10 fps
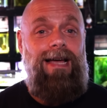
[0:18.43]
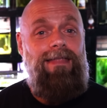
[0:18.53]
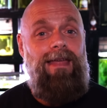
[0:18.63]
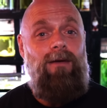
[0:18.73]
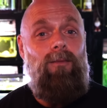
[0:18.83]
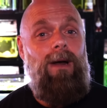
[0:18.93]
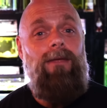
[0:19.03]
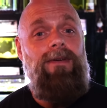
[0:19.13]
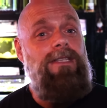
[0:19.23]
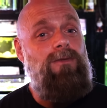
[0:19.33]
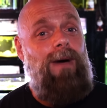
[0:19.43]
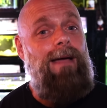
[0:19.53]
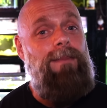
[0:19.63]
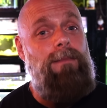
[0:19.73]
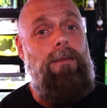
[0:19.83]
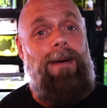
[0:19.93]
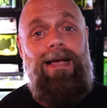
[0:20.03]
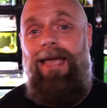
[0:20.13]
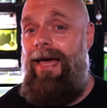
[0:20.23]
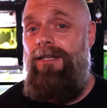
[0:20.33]
I think one of the reasons why people
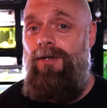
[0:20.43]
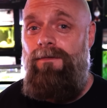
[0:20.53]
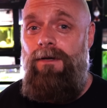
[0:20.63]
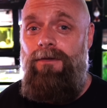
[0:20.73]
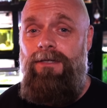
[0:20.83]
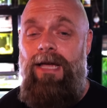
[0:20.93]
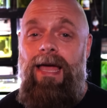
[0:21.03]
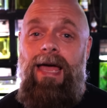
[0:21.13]
buy canister filters